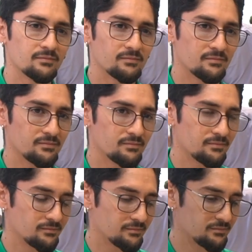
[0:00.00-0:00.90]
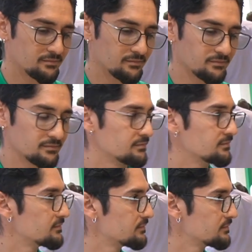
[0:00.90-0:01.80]

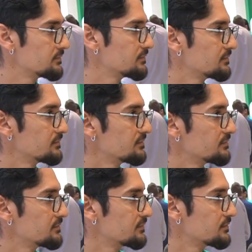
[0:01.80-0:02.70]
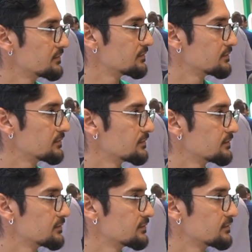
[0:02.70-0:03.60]

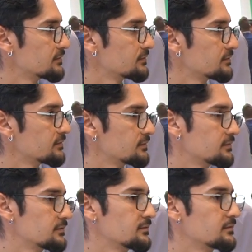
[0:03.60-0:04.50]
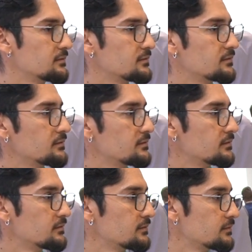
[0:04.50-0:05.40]

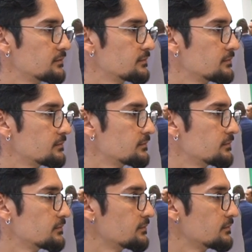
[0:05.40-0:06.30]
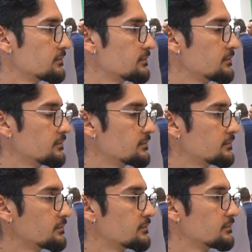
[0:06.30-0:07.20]
The person shown says nothing.